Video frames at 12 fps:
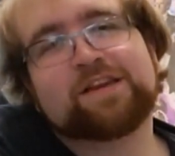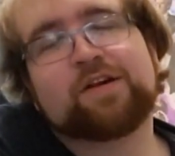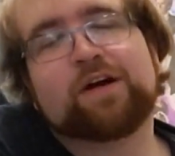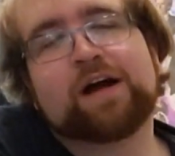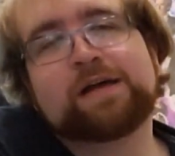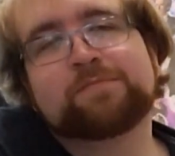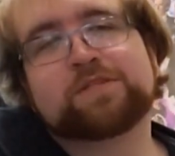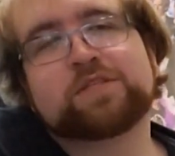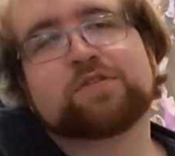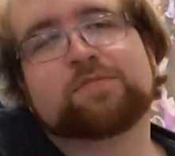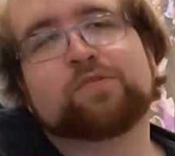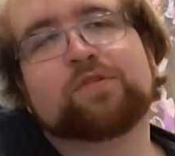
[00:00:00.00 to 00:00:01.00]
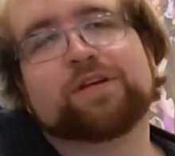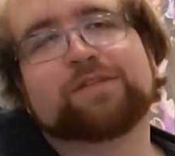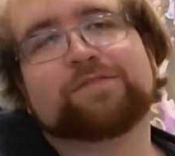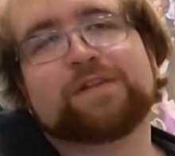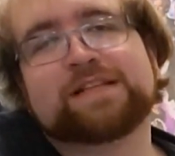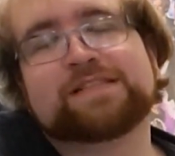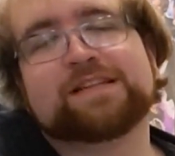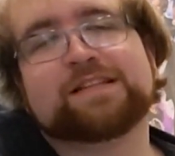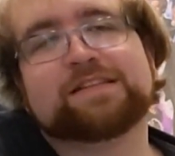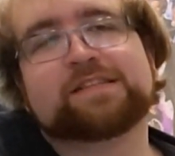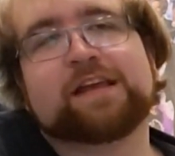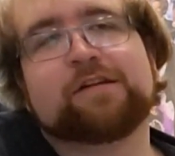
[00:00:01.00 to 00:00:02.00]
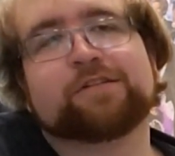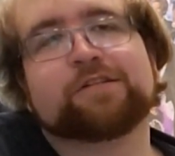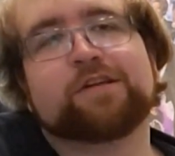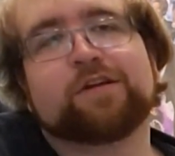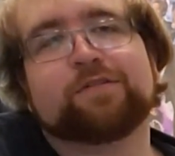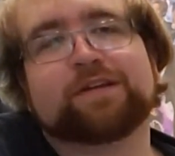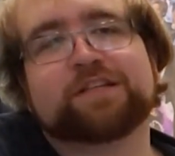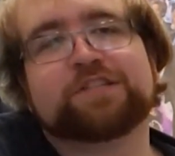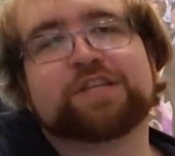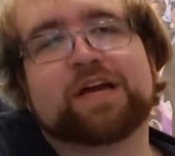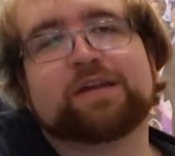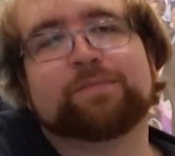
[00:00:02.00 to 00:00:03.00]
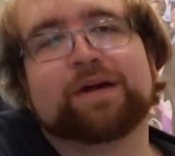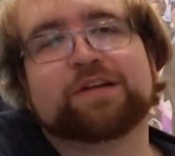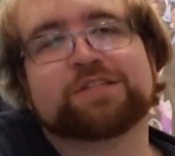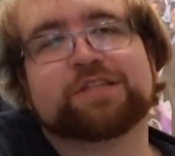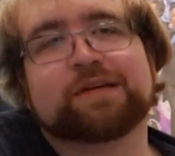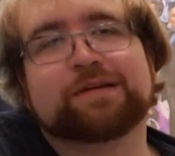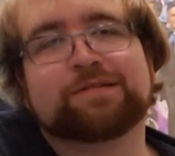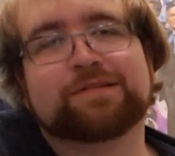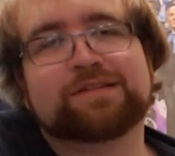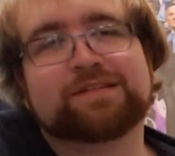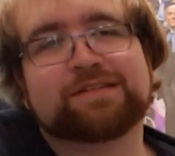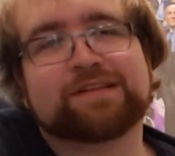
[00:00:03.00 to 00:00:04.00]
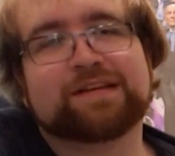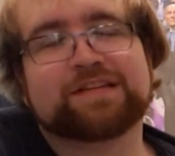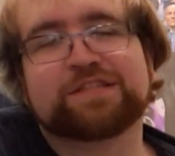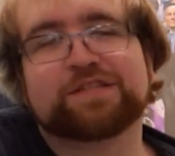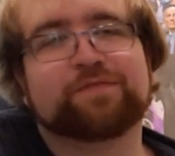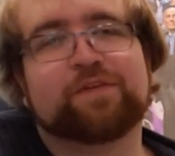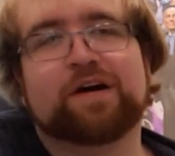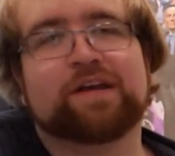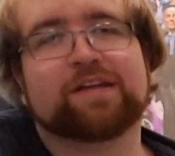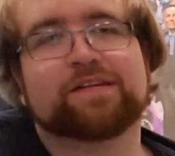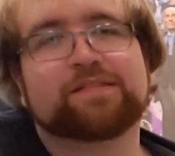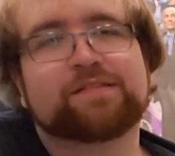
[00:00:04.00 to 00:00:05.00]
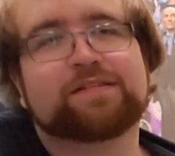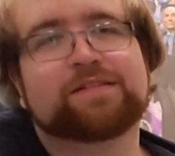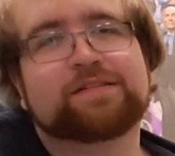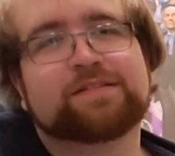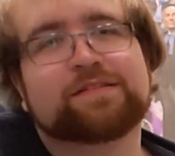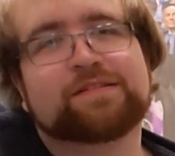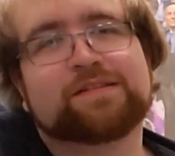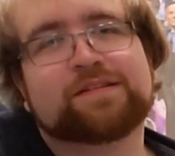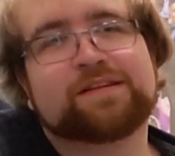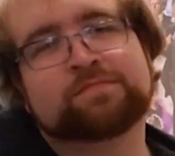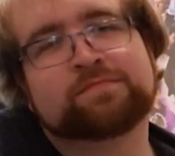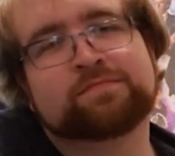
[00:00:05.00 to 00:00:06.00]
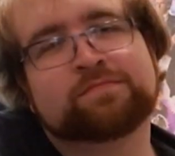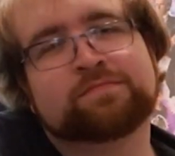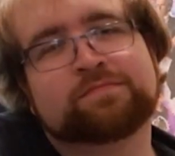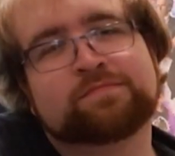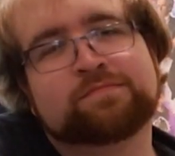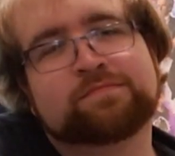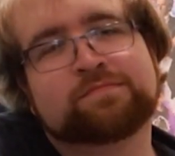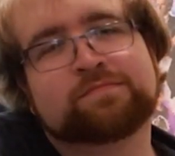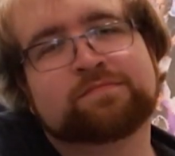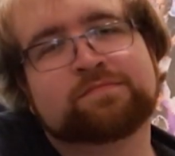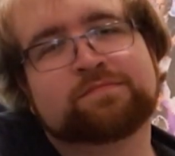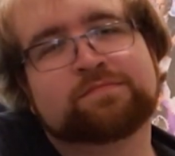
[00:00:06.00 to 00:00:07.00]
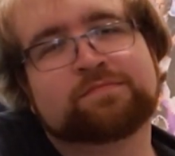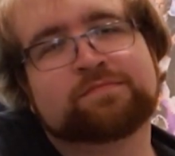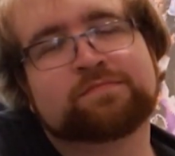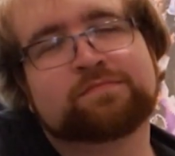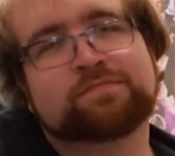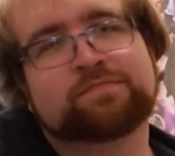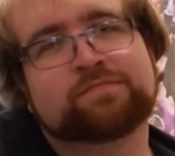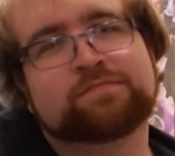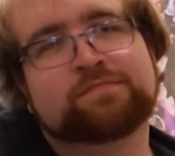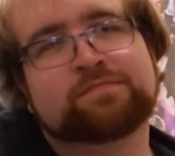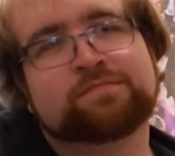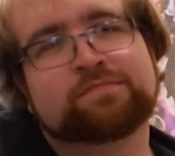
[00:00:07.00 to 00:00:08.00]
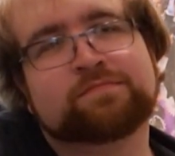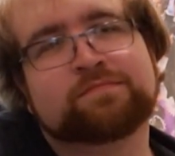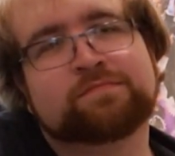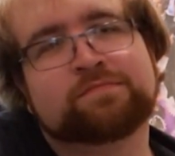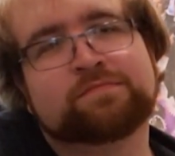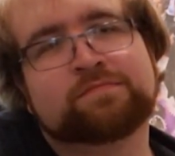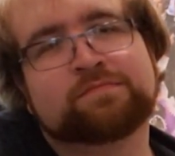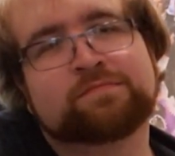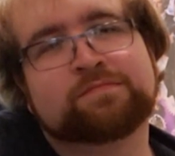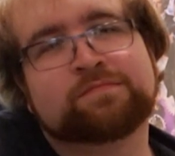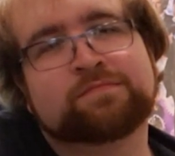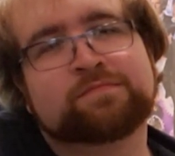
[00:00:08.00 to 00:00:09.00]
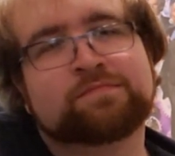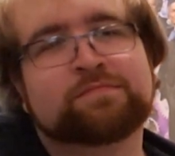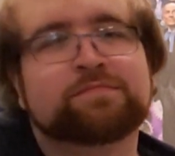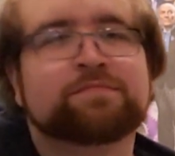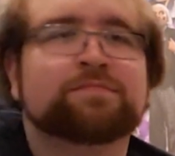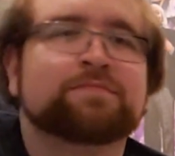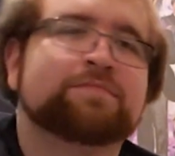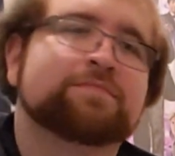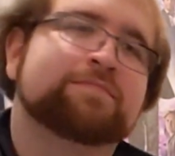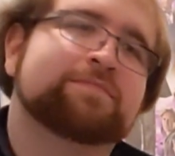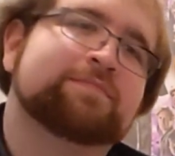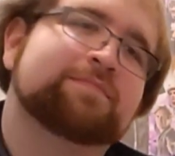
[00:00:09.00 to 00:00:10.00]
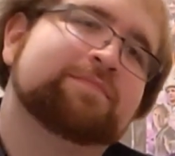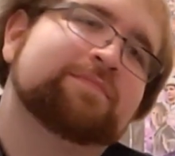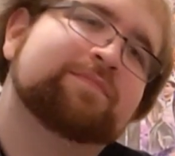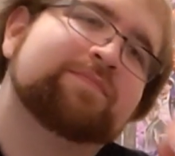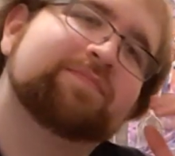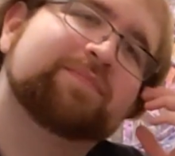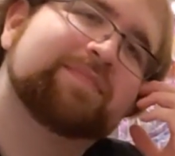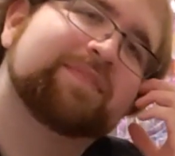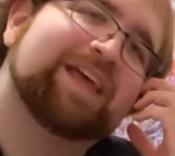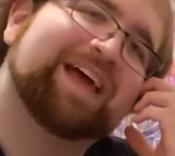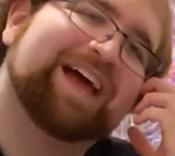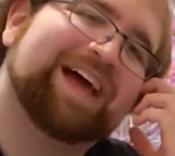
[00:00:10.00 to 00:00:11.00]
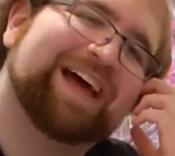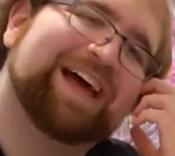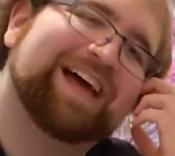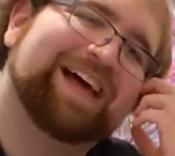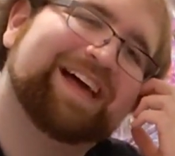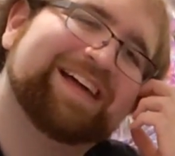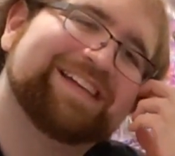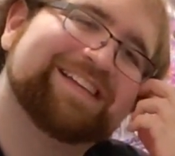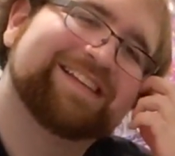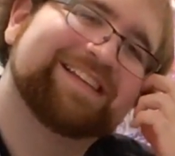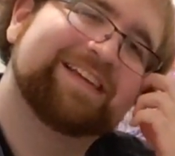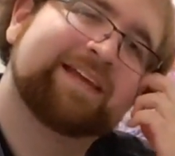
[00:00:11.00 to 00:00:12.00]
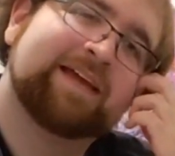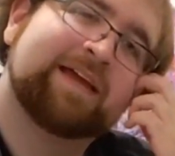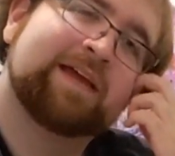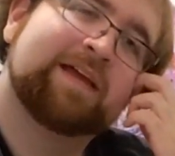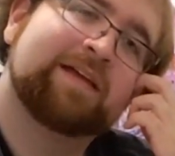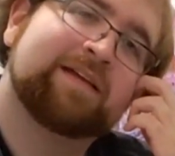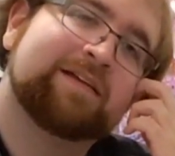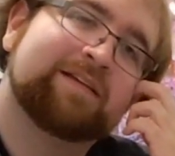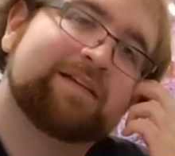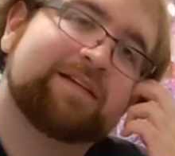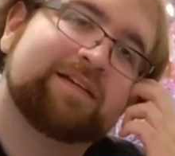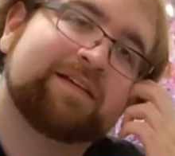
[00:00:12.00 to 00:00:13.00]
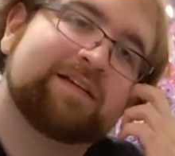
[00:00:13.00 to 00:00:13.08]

Yo, I am so more invested in this character knowing it's John DiMaggio. Like, it's just fun. Staff, you're good with regulatory law. He's claiming there's a flaw in the original land act from 1846.